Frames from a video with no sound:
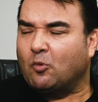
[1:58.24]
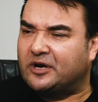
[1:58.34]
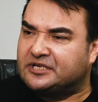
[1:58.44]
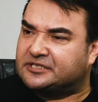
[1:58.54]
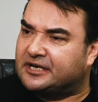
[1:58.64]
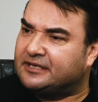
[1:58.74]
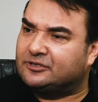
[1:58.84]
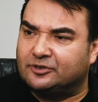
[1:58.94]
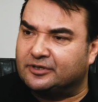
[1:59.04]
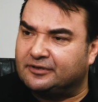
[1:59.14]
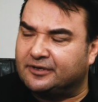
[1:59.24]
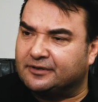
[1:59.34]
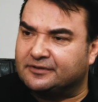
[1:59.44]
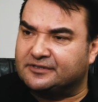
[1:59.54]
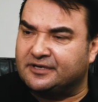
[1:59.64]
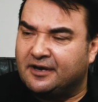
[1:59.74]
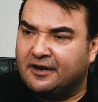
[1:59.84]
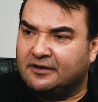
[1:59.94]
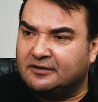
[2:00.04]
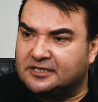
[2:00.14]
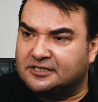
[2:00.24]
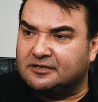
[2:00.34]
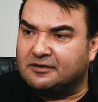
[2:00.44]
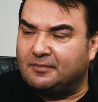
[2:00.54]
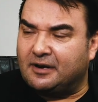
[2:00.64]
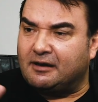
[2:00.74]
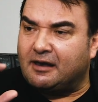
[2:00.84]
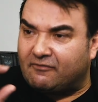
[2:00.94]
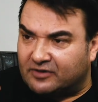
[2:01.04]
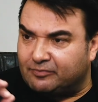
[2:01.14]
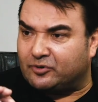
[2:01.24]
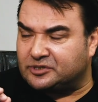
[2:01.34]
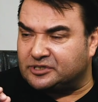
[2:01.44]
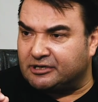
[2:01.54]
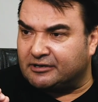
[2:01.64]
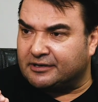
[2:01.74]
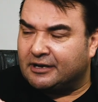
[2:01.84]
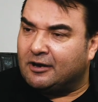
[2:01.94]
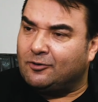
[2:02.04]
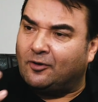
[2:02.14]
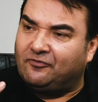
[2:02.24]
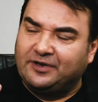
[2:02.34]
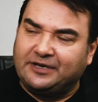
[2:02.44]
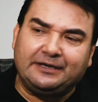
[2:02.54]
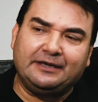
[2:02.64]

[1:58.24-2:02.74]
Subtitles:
Why do you say that, Trudy? Like you've got such a lovely personality, not fitting